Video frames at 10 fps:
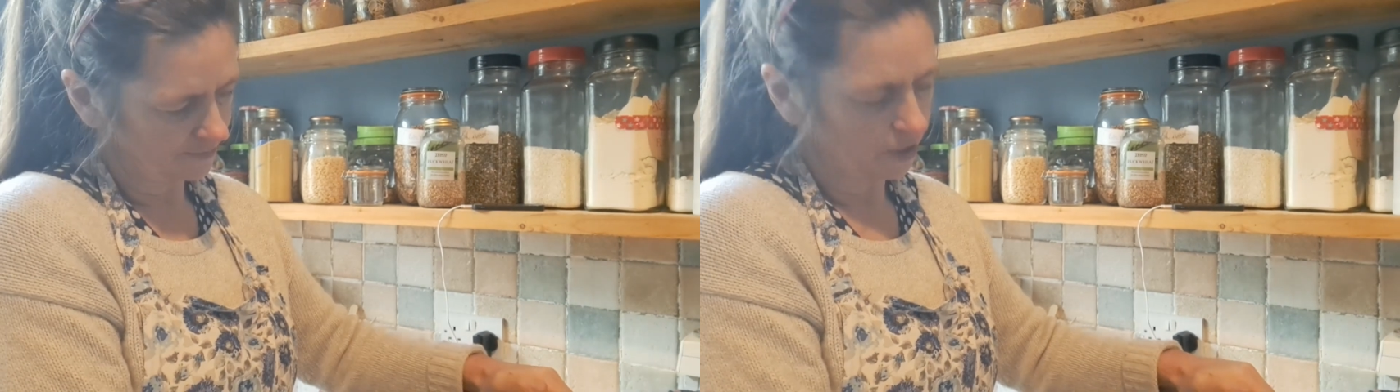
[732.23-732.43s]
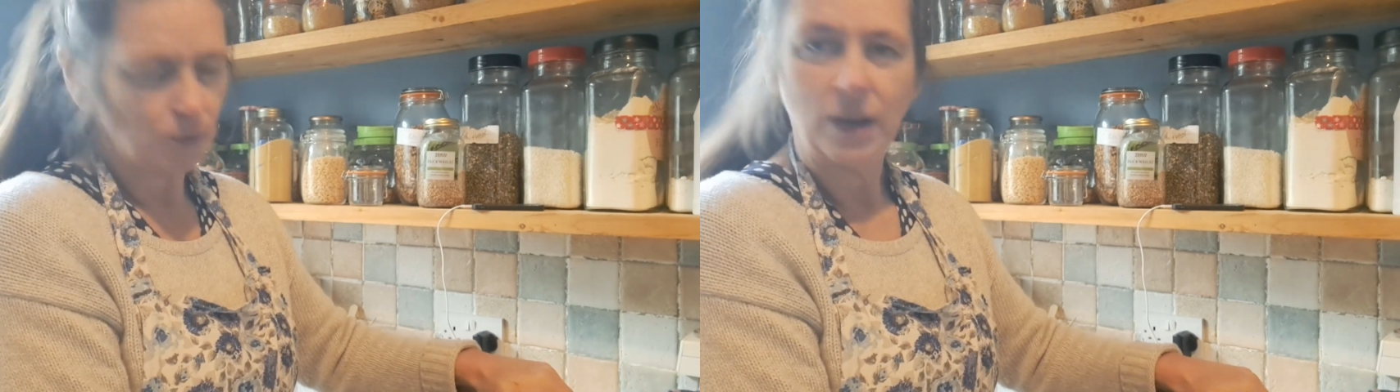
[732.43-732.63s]

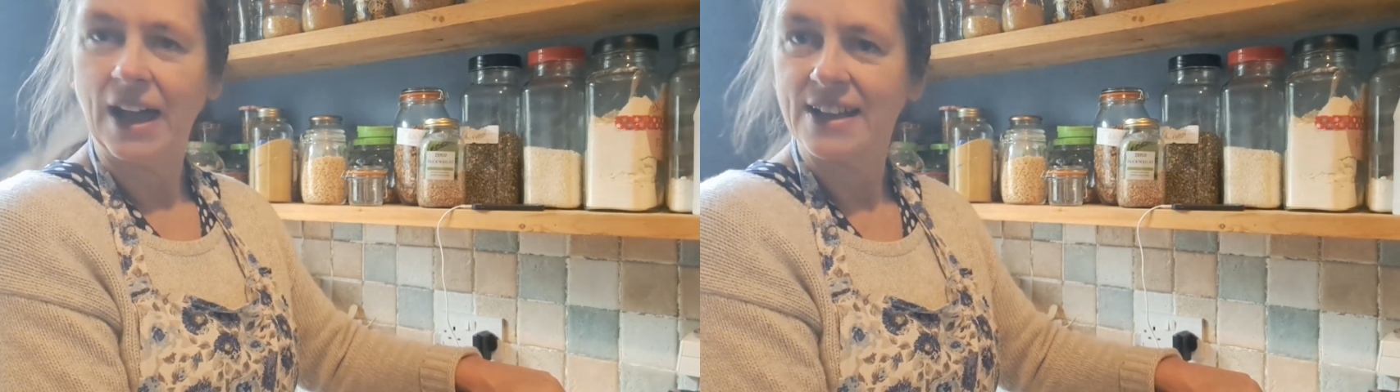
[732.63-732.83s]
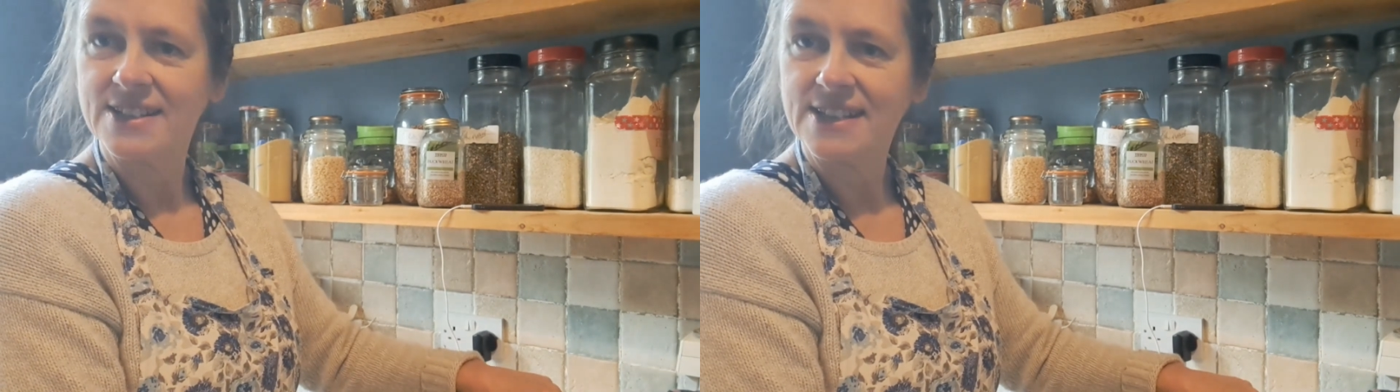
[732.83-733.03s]
Who
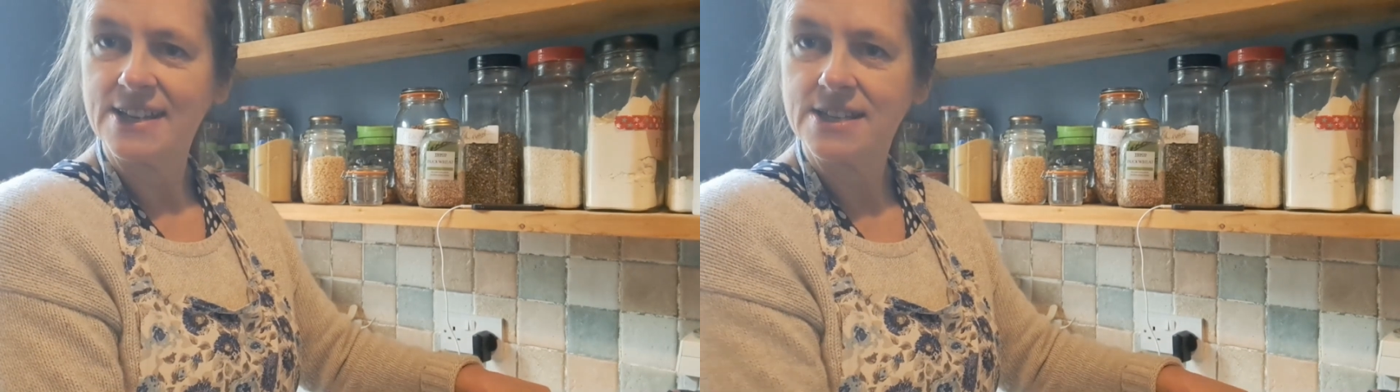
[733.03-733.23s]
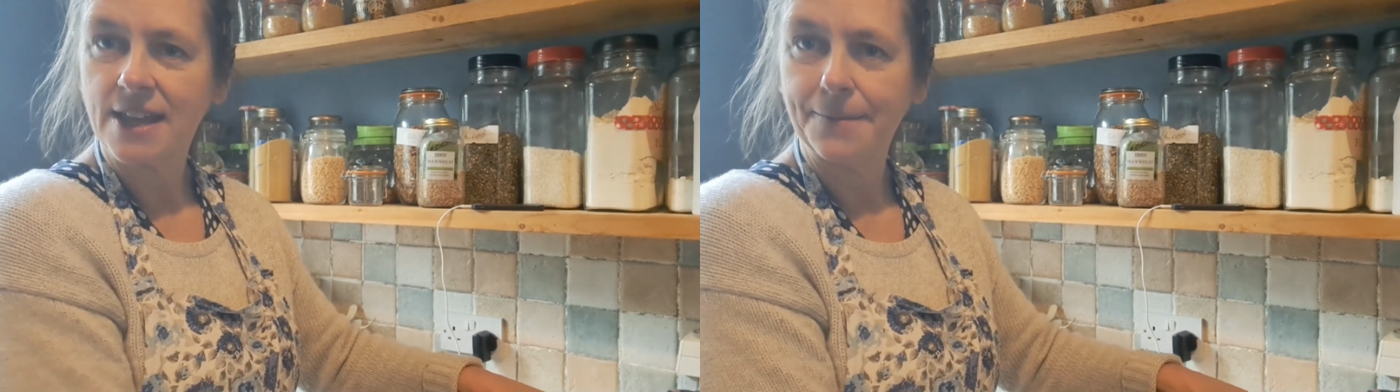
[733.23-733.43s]
likes
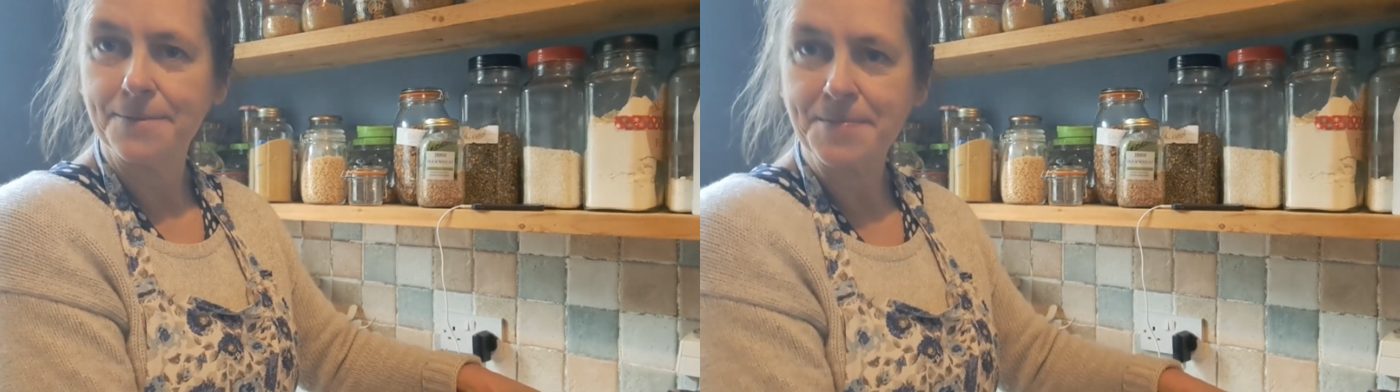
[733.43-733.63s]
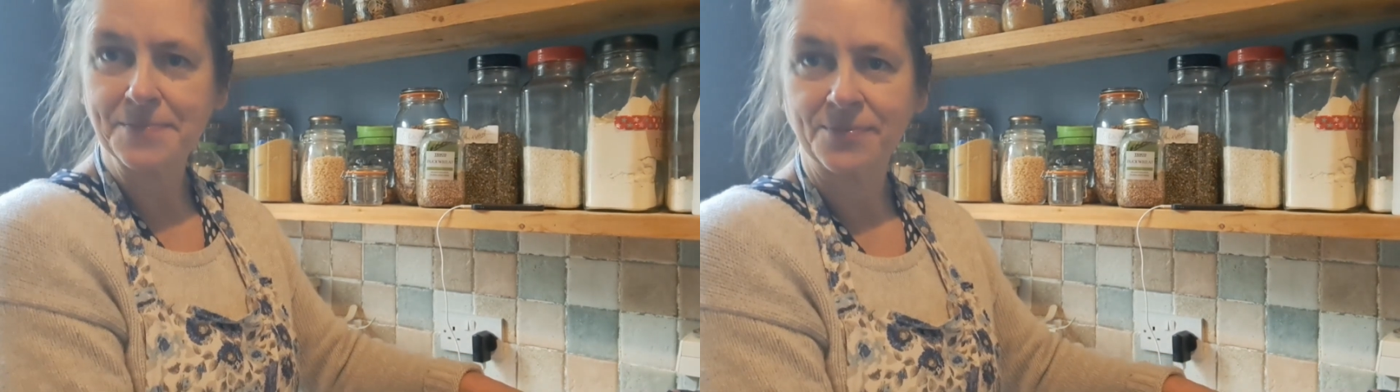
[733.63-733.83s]
this then?
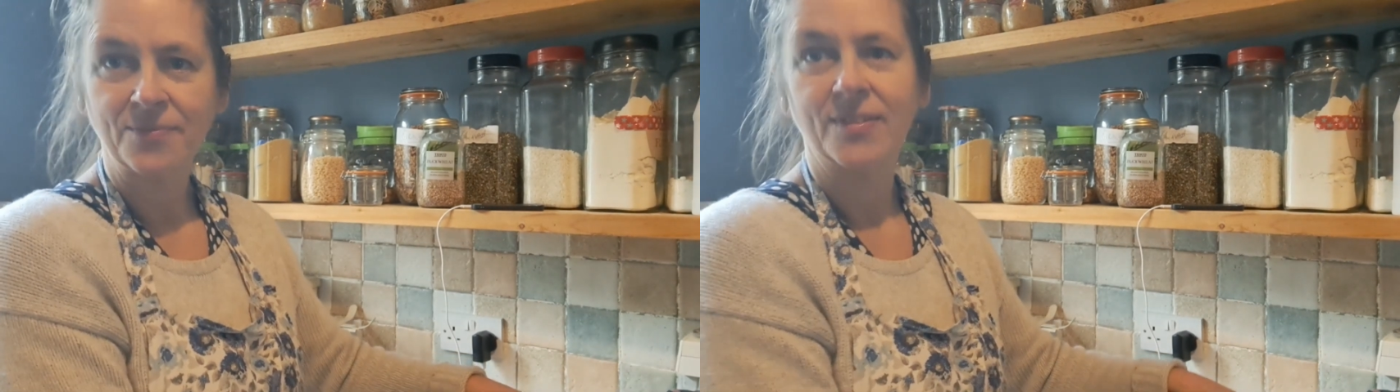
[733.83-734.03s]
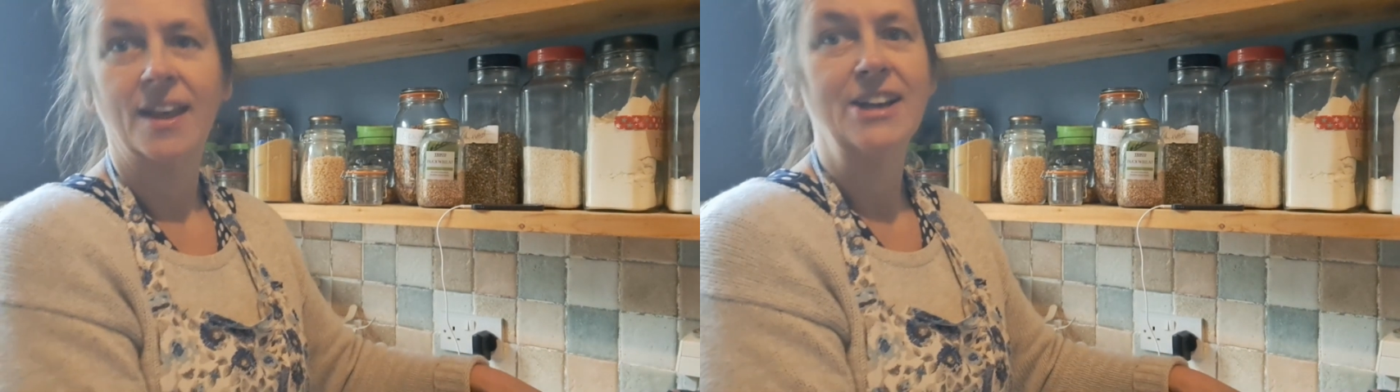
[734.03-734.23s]

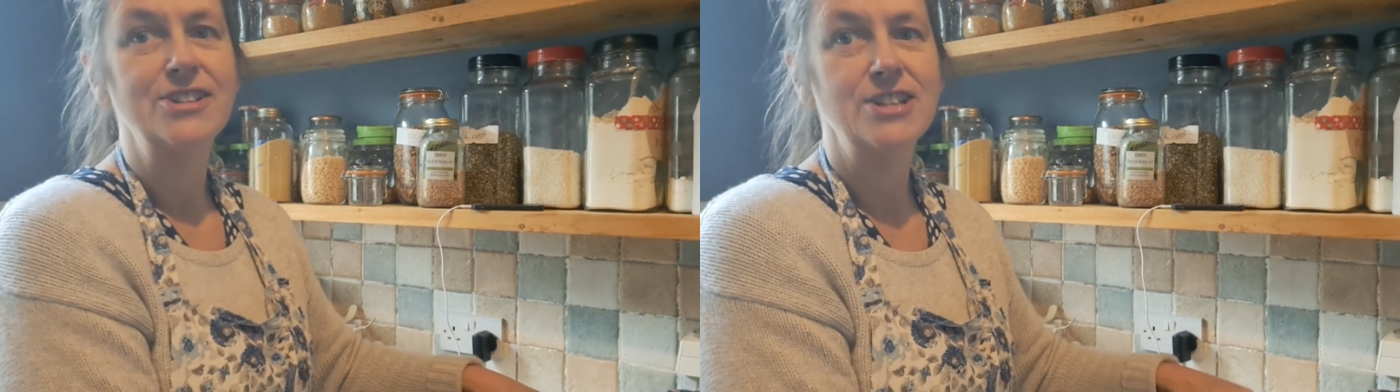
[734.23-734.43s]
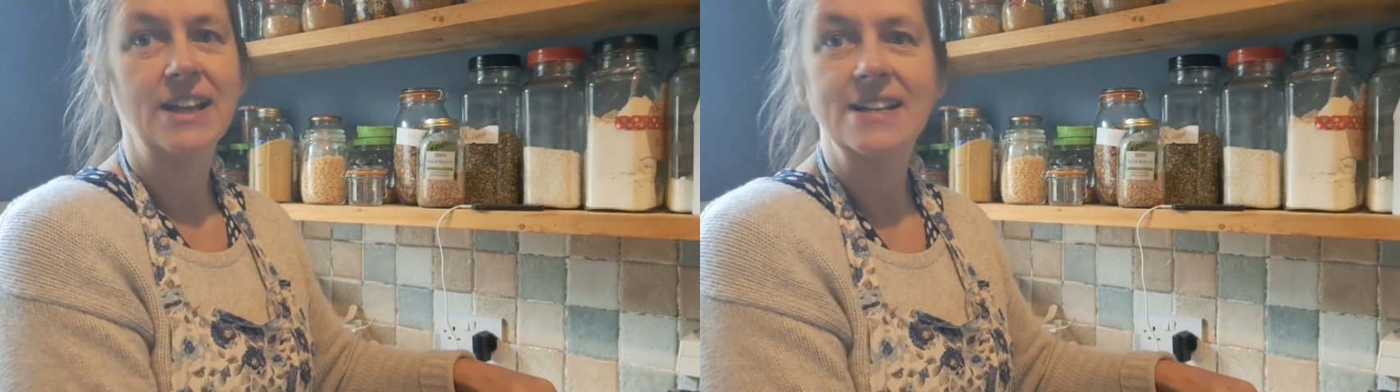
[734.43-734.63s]

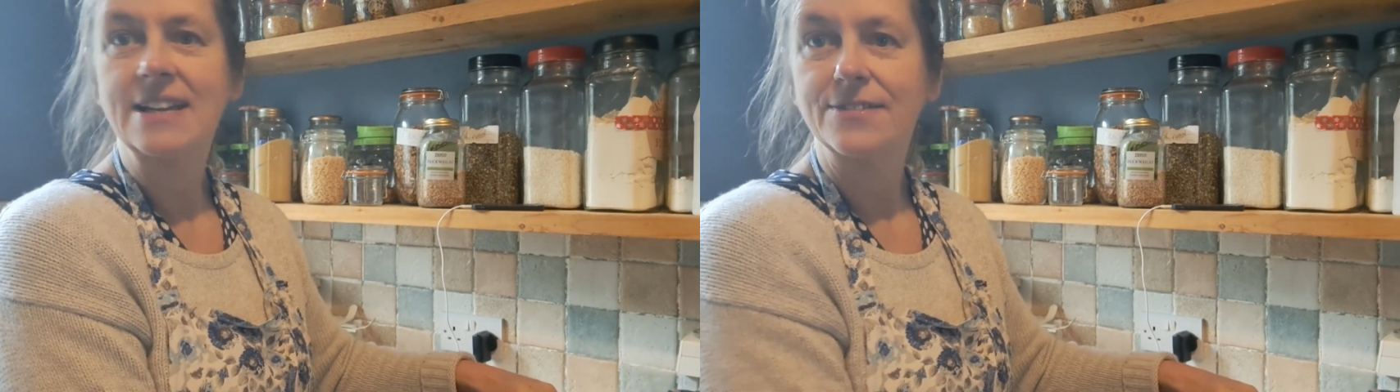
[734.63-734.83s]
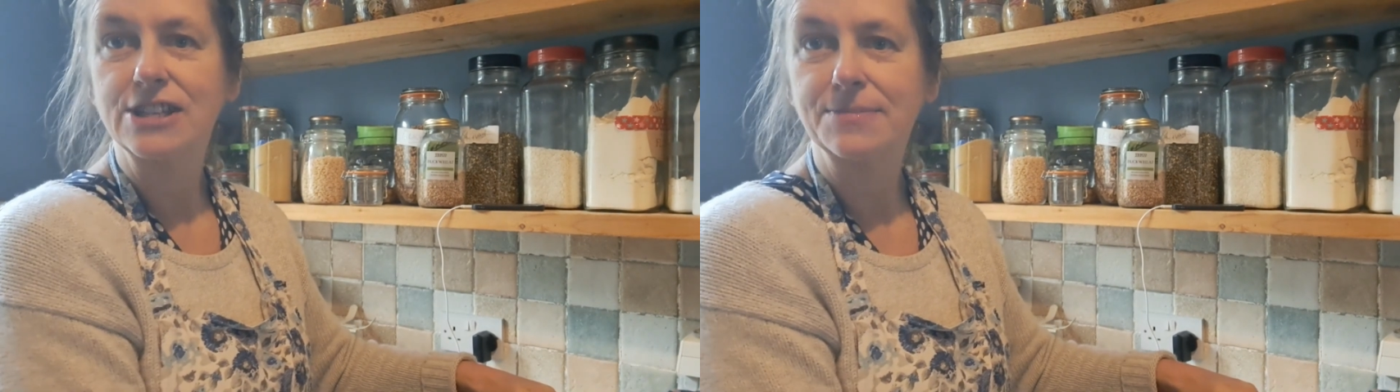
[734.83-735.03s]
Do you like to
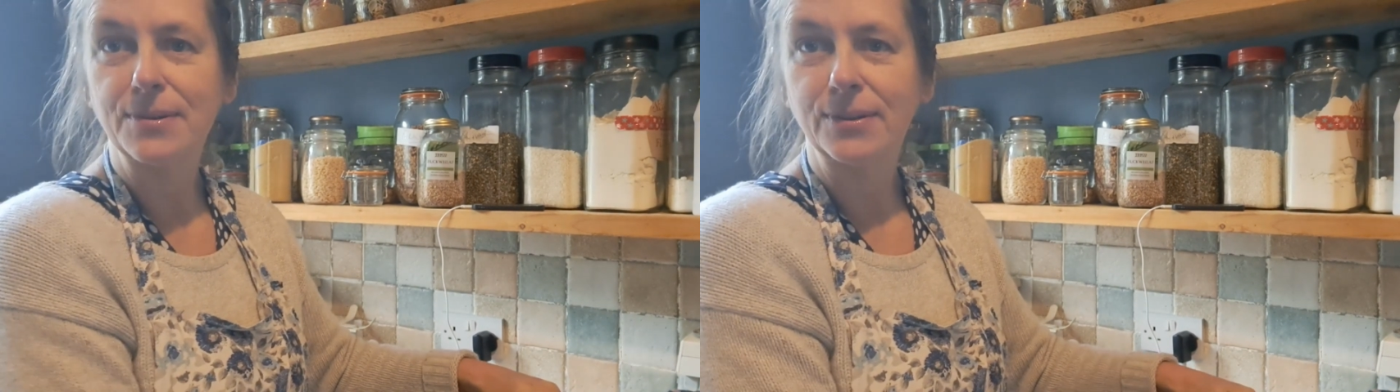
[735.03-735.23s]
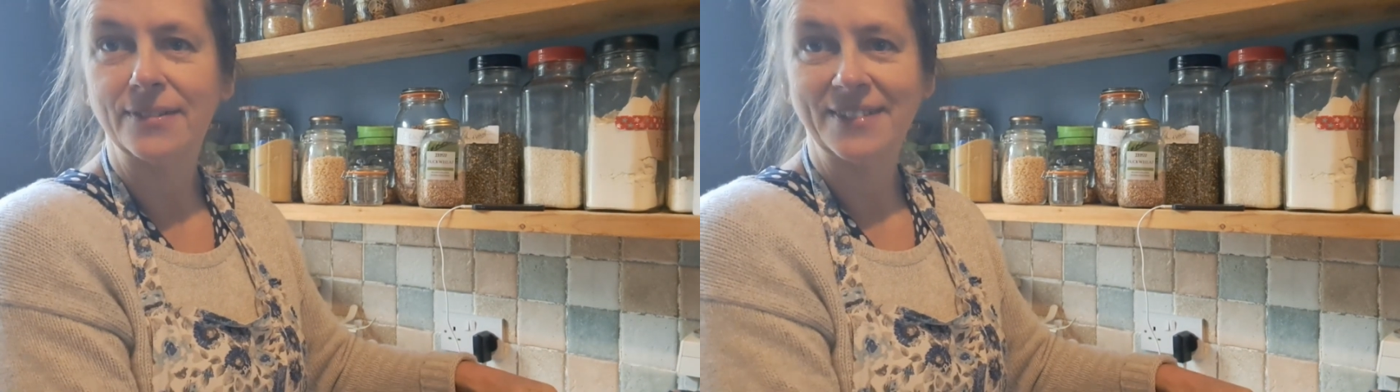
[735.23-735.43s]
have a
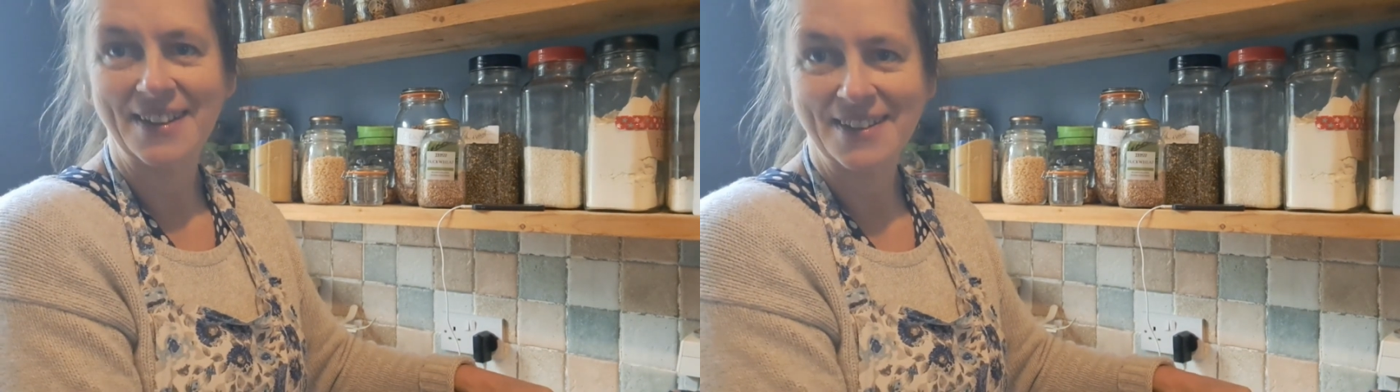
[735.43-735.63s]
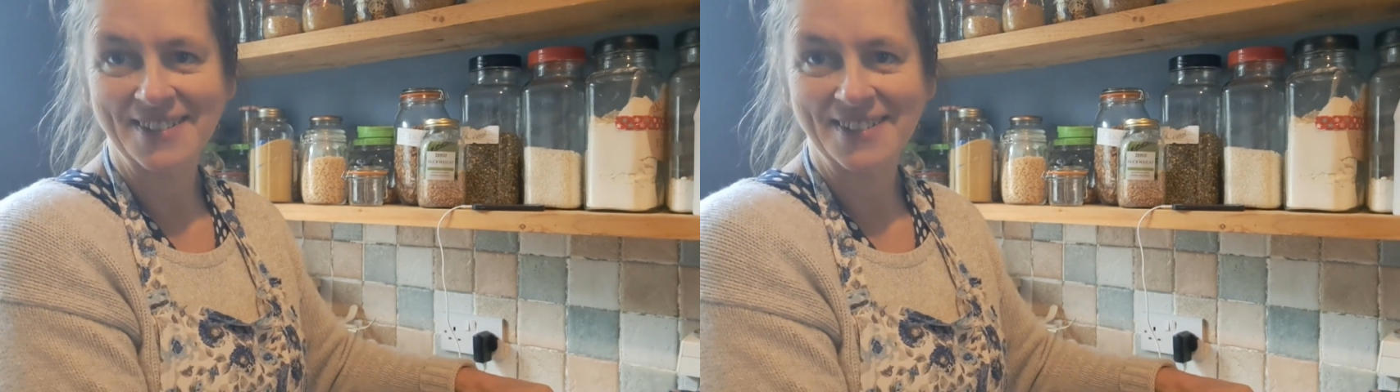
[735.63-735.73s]
spoon of it?